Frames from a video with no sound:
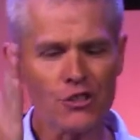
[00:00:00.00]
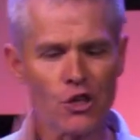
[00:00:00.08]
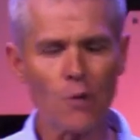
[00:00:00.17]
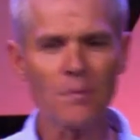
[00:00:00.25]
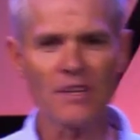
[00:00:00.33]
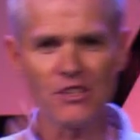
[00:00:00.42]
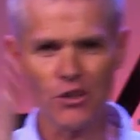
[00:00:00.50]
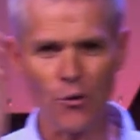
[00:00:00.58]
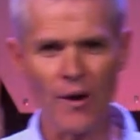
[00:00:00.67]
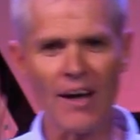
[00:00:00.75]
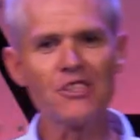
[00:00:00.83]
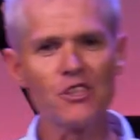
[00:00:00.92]
stopped his
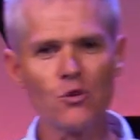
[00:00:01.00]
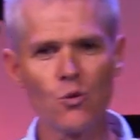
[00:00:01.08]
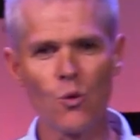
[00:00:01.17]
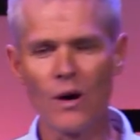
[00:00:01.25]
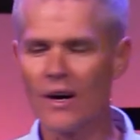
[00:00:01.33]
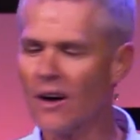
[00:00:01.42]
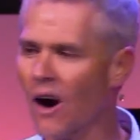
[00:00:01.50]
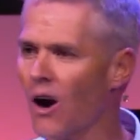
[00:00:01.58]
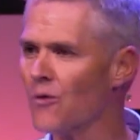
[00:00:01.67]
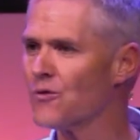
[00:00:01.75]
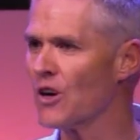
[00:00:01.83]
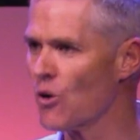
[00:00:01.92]
creation work
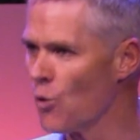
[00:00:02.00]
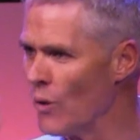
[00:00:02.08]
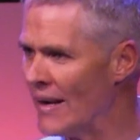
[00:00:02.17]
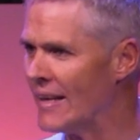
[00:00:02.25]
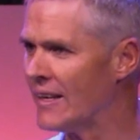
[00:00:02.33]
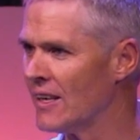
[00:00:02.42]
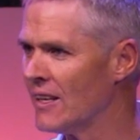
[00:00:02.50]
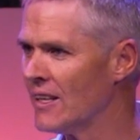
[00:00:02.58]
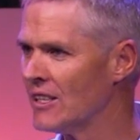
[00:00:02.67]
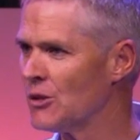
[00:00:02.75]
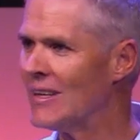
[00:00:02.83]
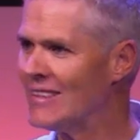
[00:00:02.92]
after a week.
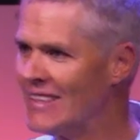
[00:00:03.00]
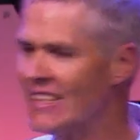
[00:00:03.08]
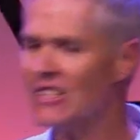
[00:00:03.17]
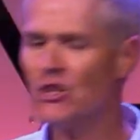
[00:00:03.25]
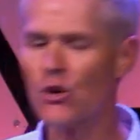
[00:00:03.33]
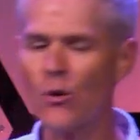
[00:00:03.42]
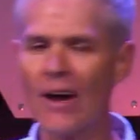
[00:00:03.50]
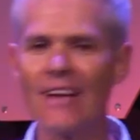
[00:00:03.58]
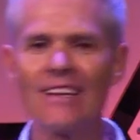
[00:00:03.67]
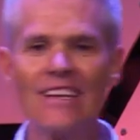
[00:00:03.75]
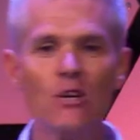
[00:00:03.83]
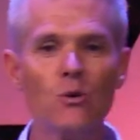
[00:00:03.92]
So he didn't
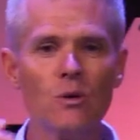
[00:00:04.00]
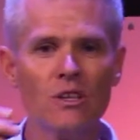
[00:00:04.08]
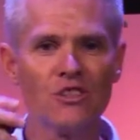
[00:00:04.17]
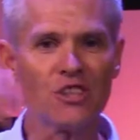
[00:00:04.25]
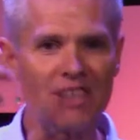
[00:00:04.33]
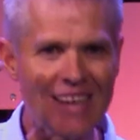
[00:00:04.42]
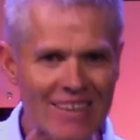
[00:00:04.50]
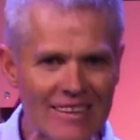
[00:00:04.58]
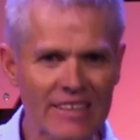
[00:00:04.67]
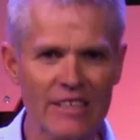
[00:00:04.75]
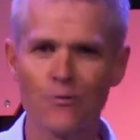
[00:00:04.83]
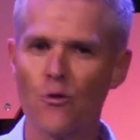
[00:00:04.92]
create new
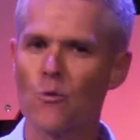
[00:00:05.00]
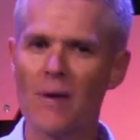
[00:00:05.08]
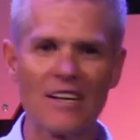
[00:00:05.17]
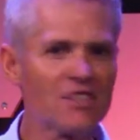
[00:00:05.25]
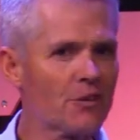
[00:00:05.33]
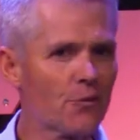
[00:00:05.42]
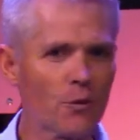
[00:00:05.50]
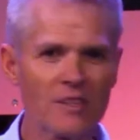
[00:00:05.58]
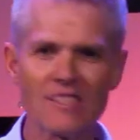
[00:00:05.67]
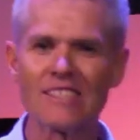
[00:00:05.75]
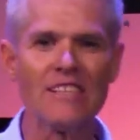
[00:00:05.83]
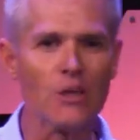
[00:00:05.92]
genetic information, for
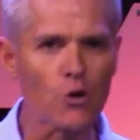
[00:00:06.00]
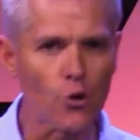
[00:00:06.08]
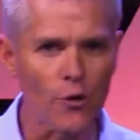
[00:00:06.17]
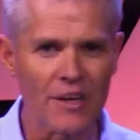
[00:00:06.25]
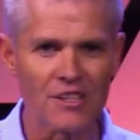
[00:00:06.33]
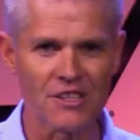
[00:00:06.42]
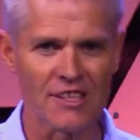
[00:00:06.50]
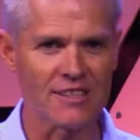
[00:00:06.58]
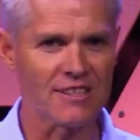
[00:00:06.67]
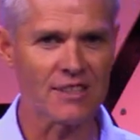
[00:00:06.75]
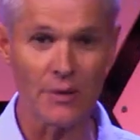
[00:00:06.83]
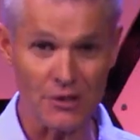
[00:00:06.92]
instance, new
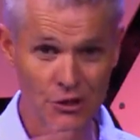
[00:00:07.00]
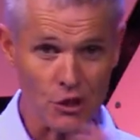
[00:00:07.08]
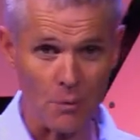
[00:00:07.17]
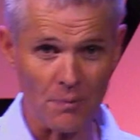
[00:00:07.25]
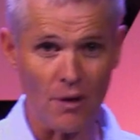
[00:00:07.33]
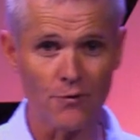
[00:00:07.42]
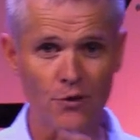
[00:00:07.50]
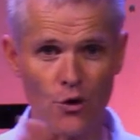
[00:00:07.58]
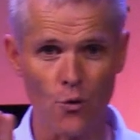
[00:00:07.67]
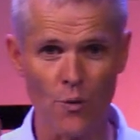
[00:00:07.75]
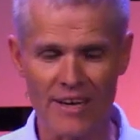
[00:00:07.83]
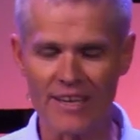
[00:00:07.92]
creatures. So he stopped
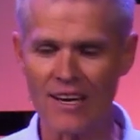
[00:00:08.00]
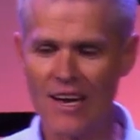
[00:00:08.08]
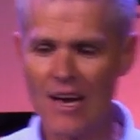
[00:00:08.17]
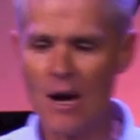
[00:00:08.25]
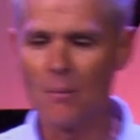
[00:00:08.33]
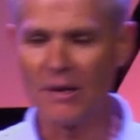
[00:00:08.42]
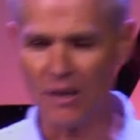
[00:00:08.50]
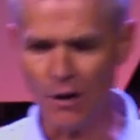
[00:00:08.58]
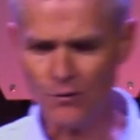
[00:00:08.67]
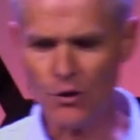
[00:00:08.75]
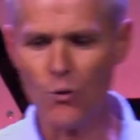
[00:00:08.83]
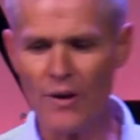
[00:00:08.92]
after a week. But
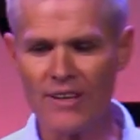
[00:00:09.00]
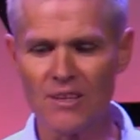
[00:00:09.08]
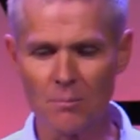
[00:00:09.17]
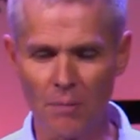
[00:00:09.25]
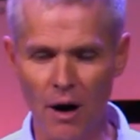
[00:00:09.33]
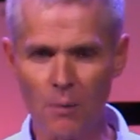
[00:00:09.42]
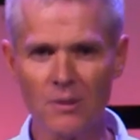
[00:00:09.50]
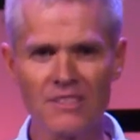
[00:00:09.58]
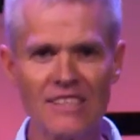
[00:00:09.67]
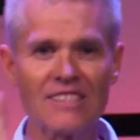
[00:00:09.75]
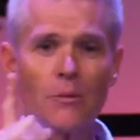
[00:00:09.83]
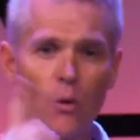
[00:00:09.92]
after a week, the Bible
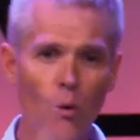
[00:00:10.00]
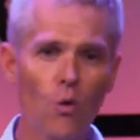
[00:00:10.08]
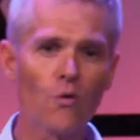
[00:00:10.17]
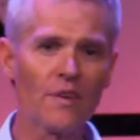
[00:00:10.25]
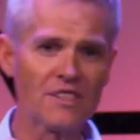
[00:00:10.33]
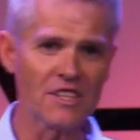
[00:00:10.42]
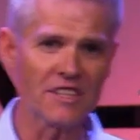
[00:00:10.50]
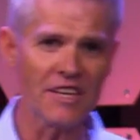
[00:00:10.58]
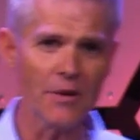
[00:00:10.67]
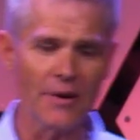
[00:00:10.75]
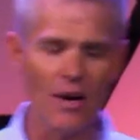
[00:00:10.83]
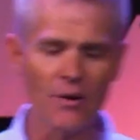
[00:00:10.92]
says they were all
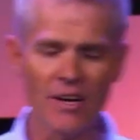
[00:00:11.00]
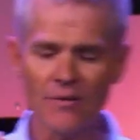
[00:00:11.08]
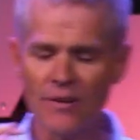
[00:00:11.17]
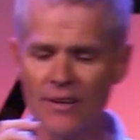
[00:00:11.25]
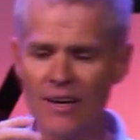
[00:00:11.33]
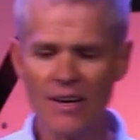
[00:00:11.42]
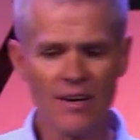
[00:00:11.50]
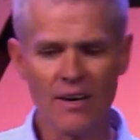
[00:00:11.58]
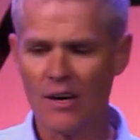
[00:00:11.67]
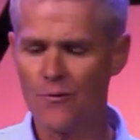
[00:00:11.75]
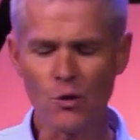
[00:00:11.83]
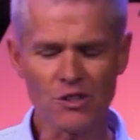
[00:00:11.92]
vegetarian. Now, even,
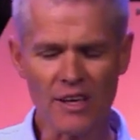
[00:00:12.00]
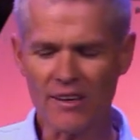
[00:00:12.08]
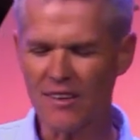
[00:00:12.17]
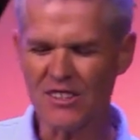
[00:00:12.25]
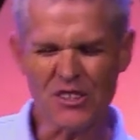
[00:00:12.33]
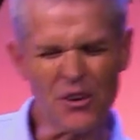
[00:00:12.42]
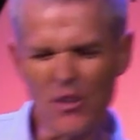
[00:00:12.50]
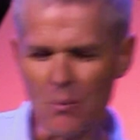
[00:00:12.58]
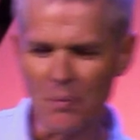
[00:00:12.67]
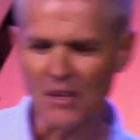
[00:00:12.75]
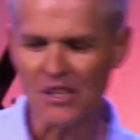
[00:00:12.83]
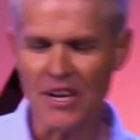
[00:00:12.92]
unfortunately, I can't show you
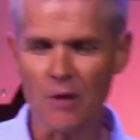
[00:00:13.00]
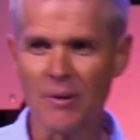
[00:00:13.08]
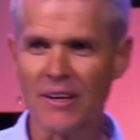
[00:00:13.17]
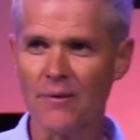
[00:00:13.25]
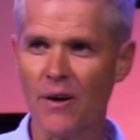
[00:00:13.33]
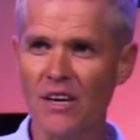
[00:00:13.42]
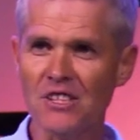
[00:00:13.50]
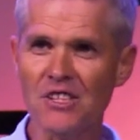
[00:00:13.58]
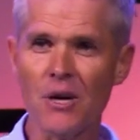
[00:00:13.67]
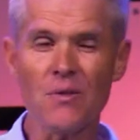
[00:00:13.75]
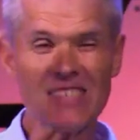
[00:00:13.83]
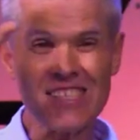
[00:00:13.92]
the picture now, but if I
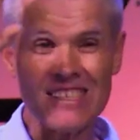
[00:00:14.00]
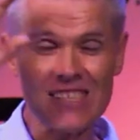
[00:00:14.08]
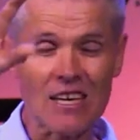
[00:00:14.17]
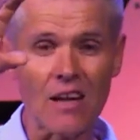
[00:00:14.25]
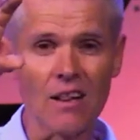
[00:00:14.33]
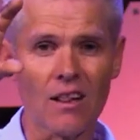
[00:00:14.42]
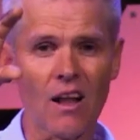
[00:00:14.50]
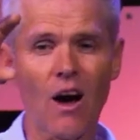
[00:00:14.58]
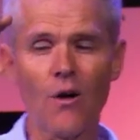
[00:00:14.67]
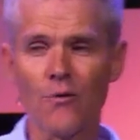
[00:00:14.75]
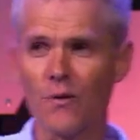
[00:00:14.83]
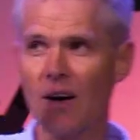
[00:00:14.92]
show the skull
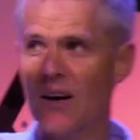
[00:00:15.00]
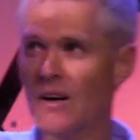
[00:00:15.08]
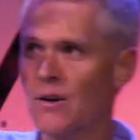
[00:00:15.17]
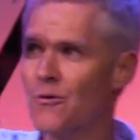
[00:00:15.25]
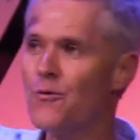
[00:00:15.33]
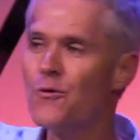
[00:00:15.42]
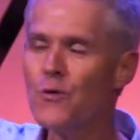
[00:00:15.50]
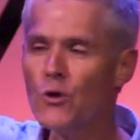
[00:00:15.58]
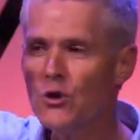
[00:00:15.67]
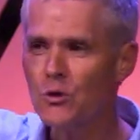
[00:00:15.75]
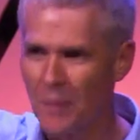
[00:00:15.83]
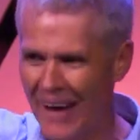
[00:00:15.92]
of a
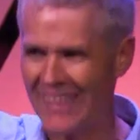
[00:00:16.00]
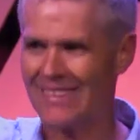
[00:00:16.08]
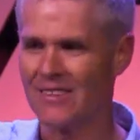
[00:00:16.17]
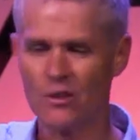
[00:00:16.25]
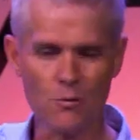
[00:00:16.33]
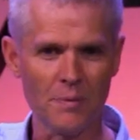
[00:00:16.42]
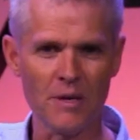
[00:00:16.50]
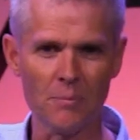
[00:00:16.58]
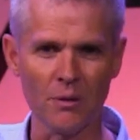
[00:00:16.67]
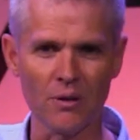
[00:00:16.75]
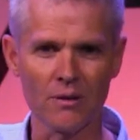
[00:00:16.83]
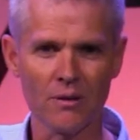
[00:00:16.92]
fruit bat to
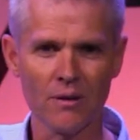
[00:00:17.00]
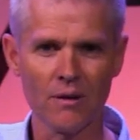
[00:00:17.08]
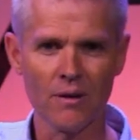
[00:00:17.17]
people,